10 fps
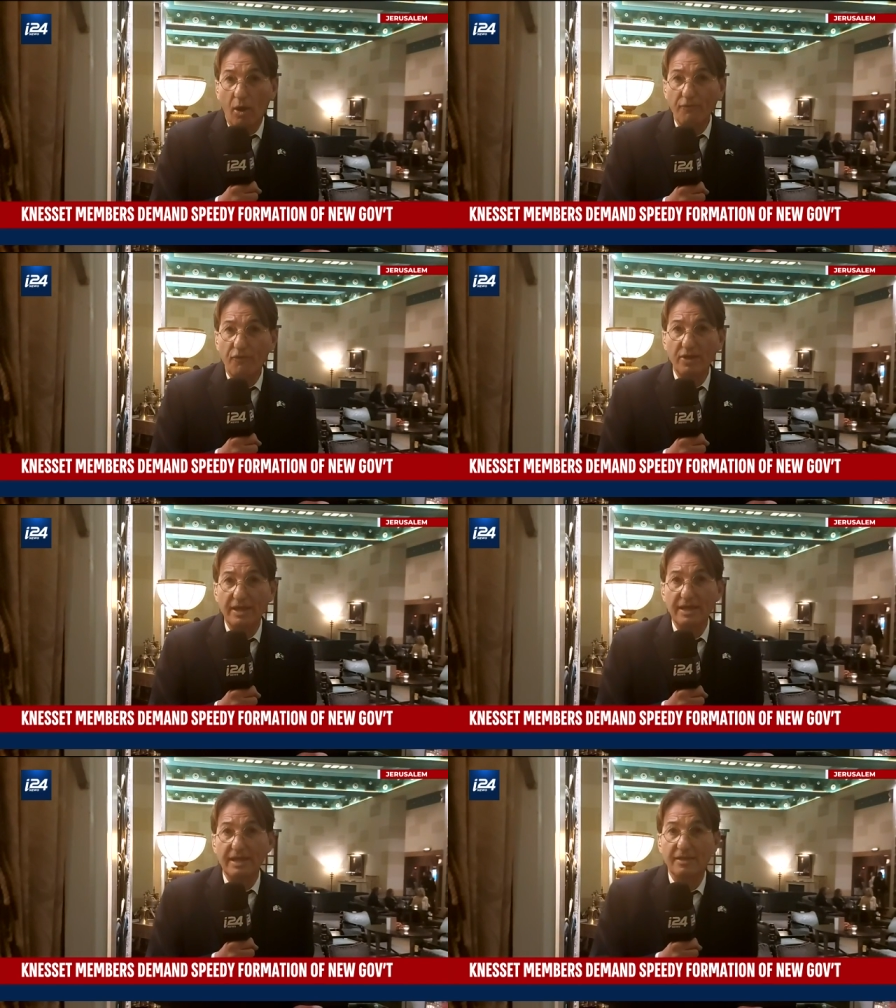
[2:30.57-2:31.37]

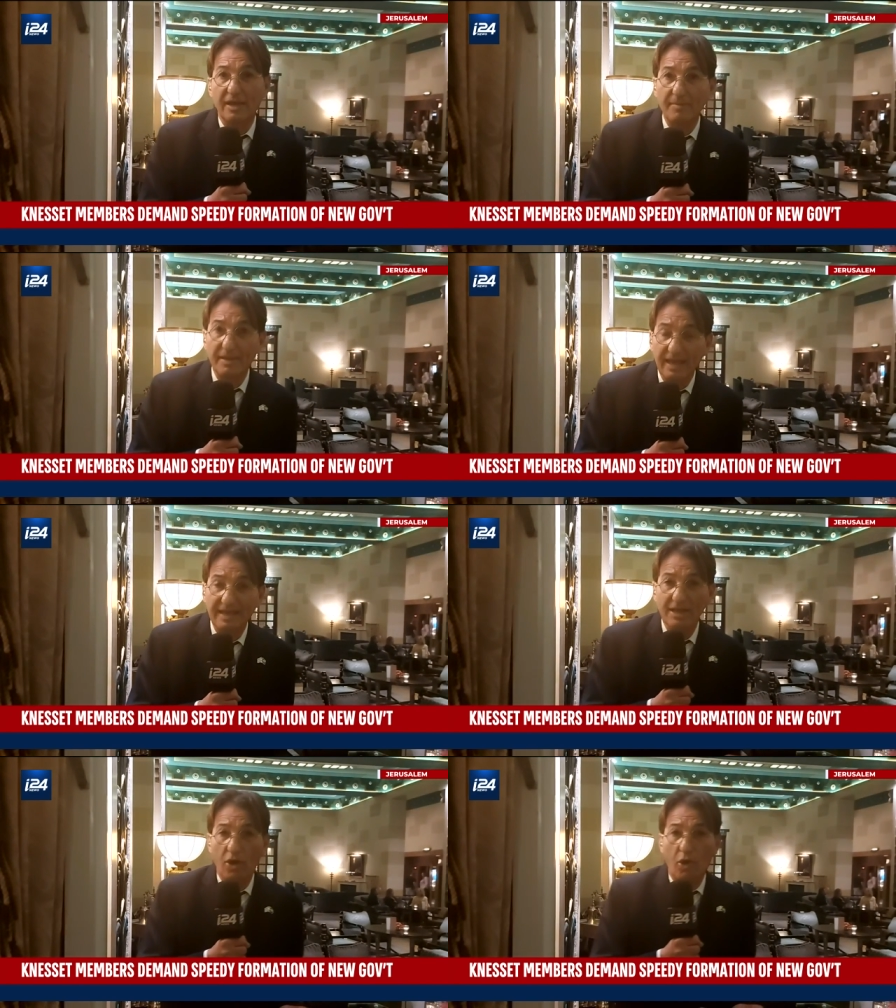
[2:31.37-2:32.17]
Hopefully, in the coming
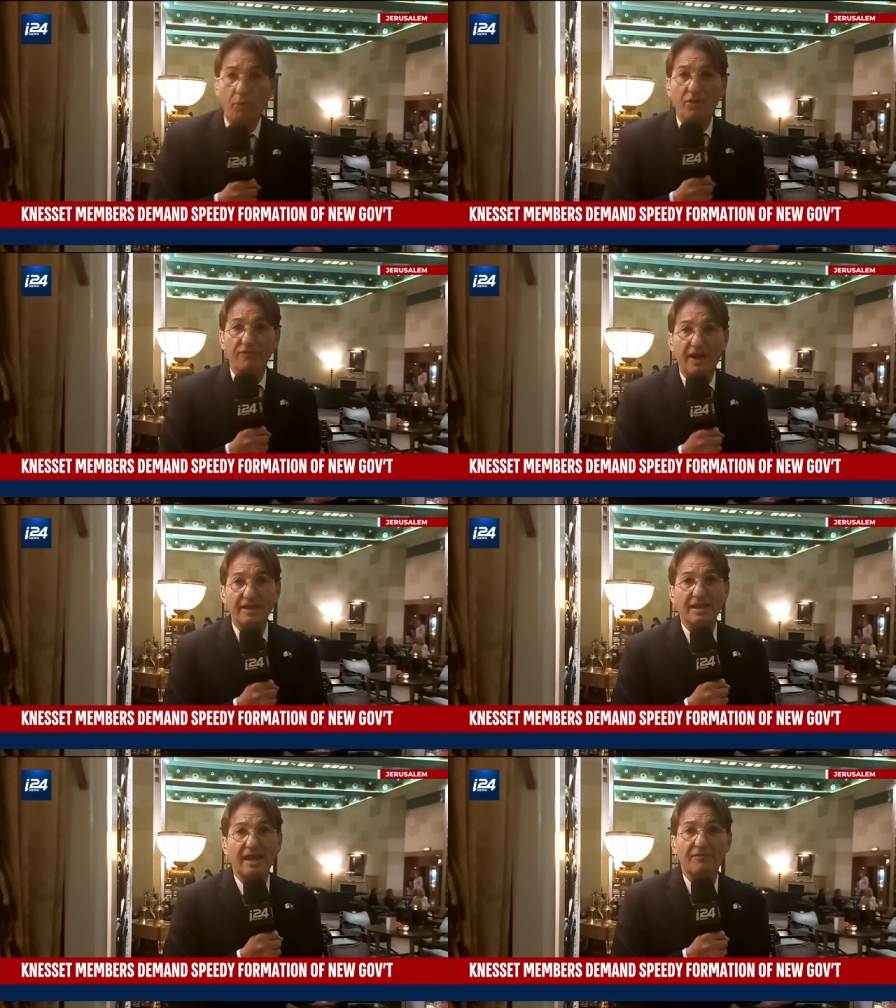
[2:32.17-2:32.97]
days, I hope we'll
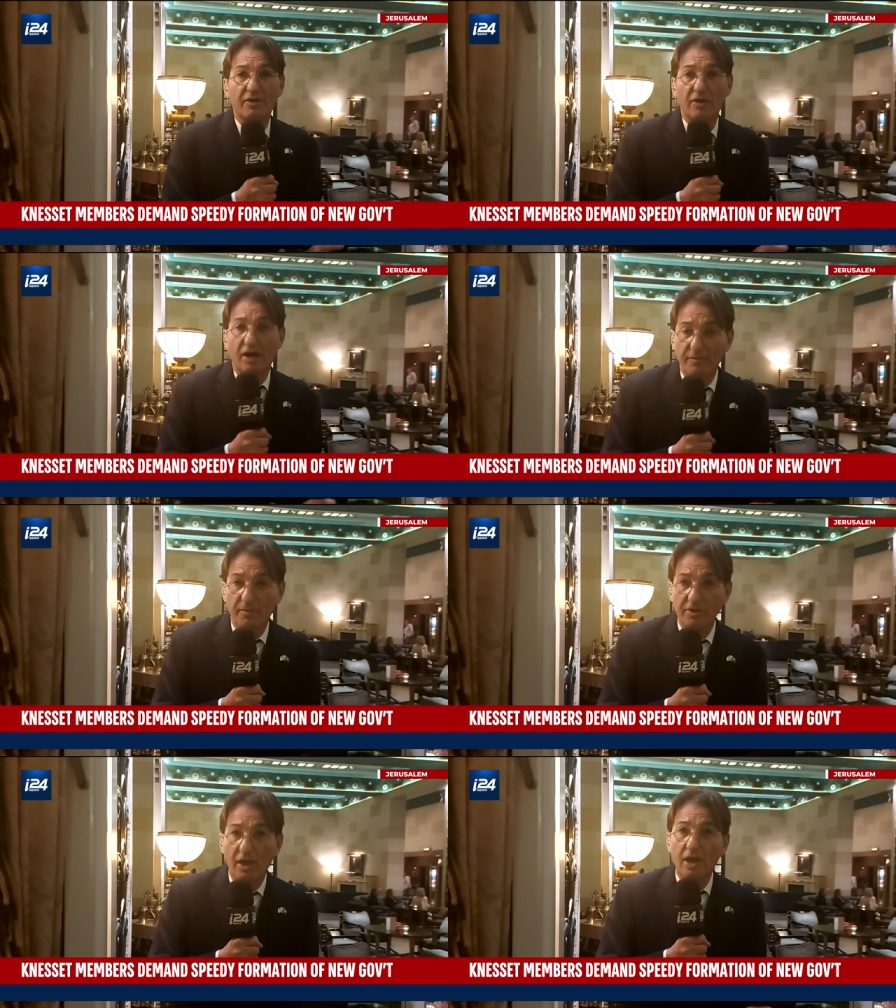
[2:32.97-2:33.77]
finally have a
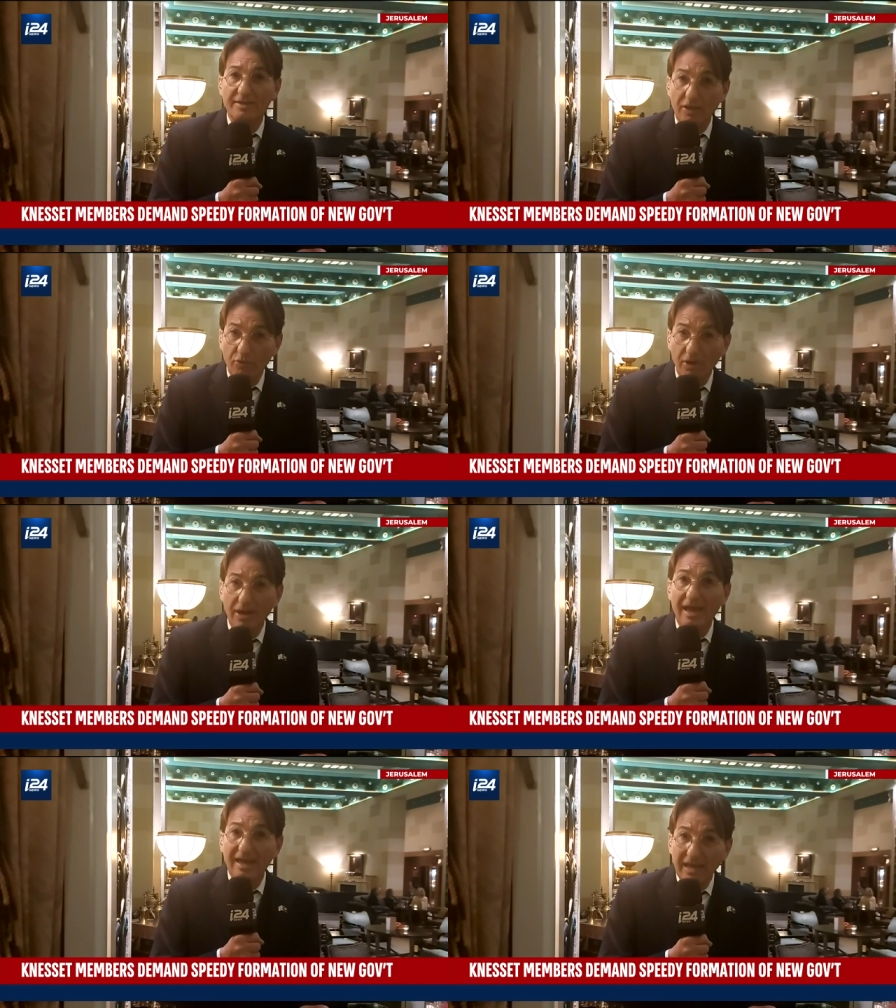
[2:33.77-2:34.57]
government that
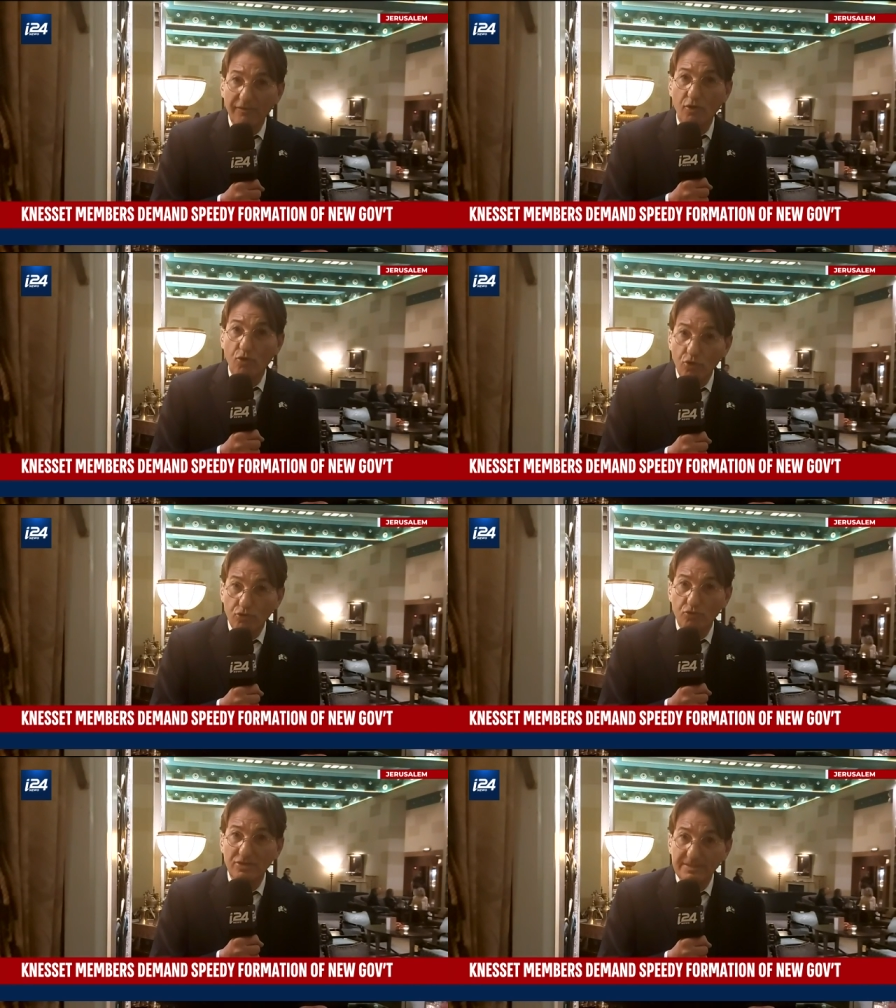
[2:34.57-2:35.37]
will give a
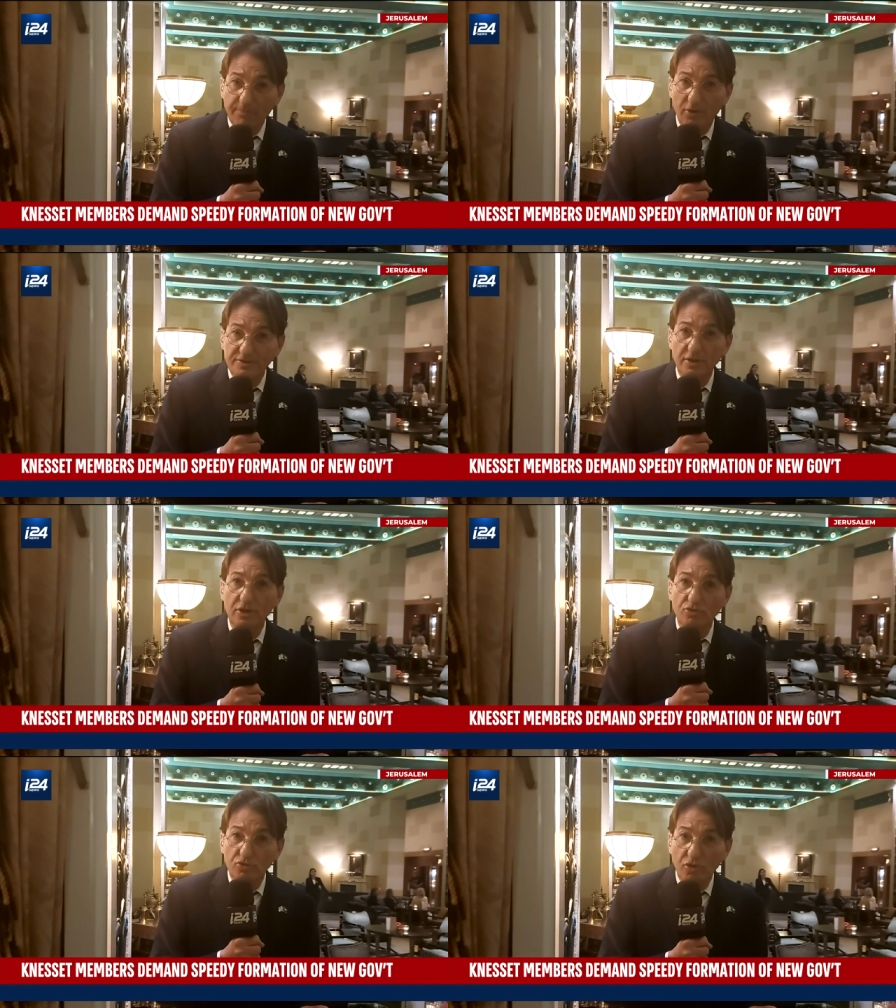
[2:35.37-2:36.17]
good response
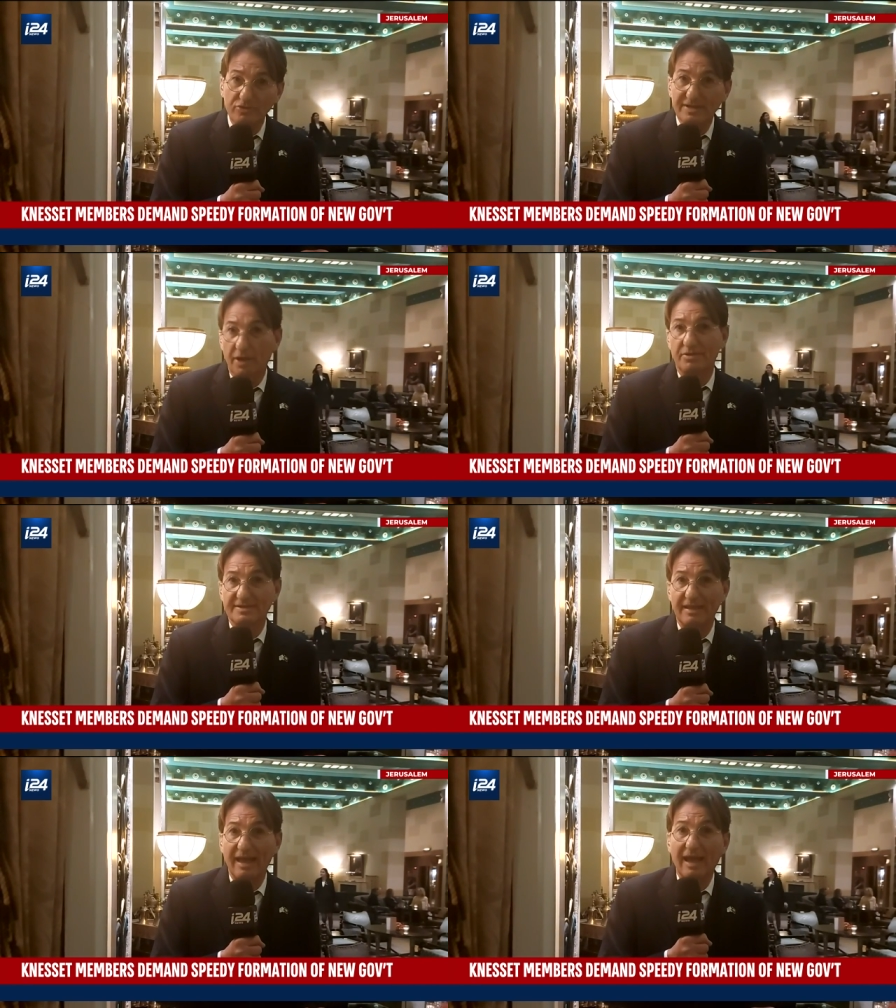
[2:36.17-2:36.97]
to those
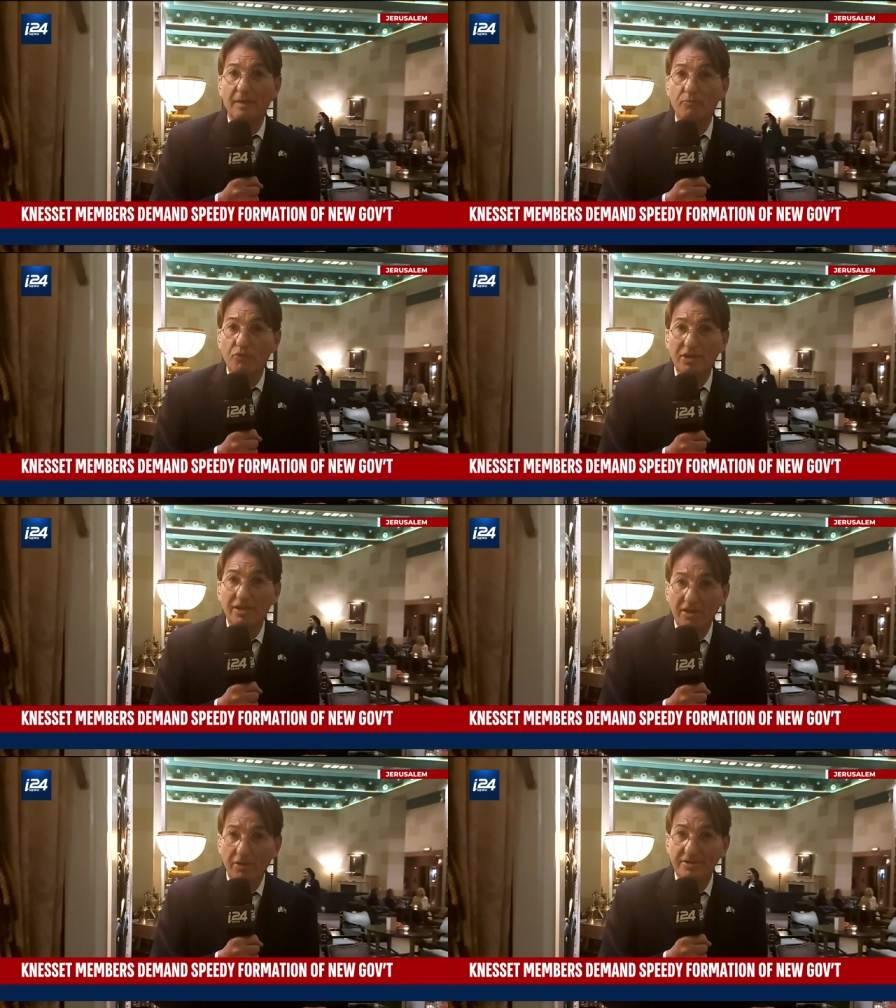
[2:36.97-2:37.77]
terrorist attacks and bring
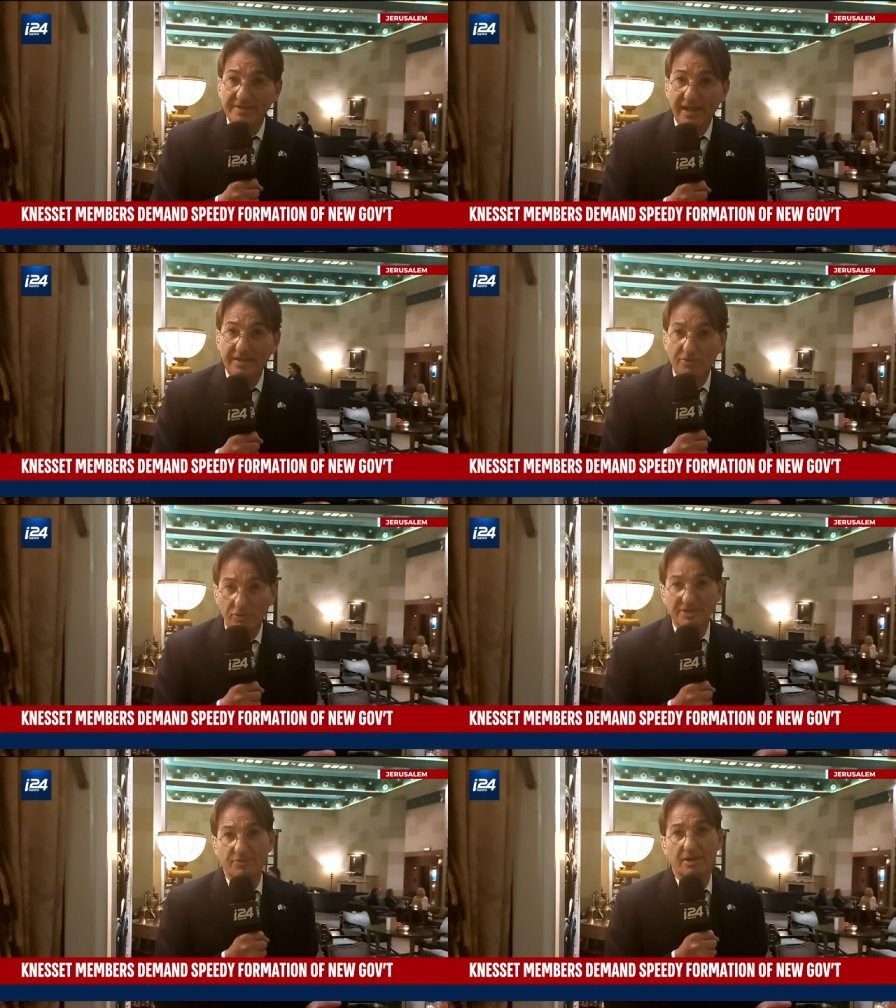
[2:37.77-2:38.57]
deterrence again
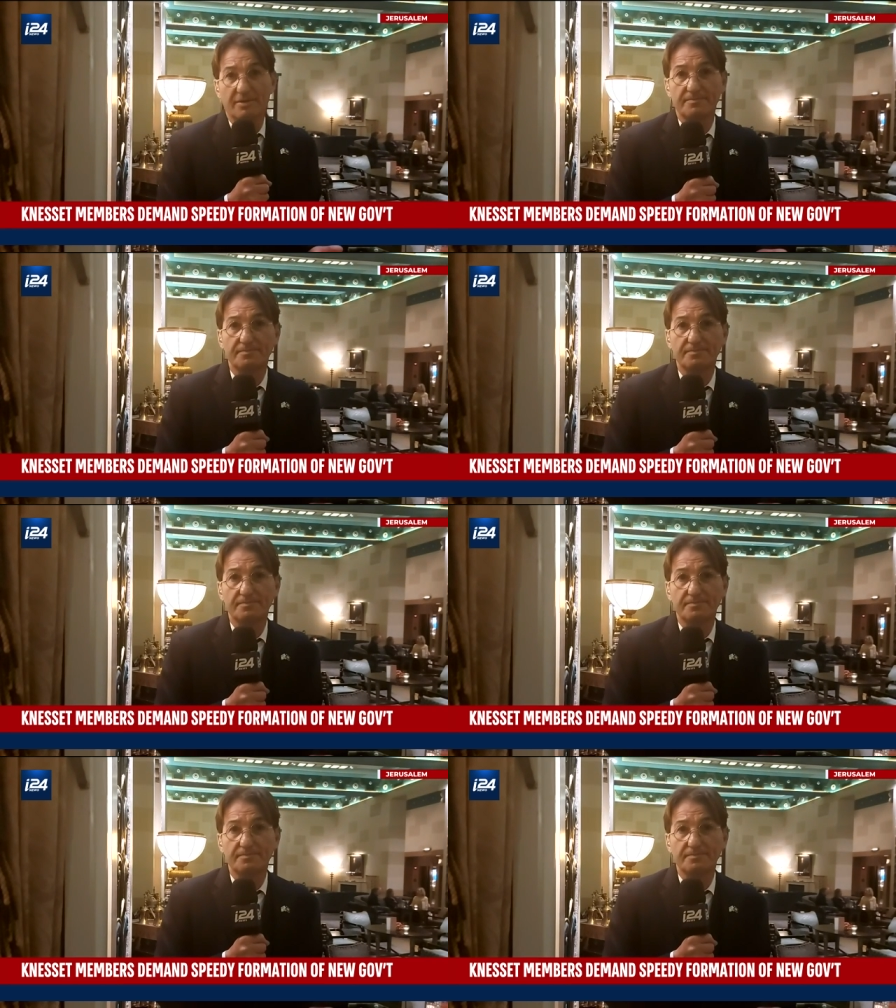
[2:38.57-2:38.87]
to Israel.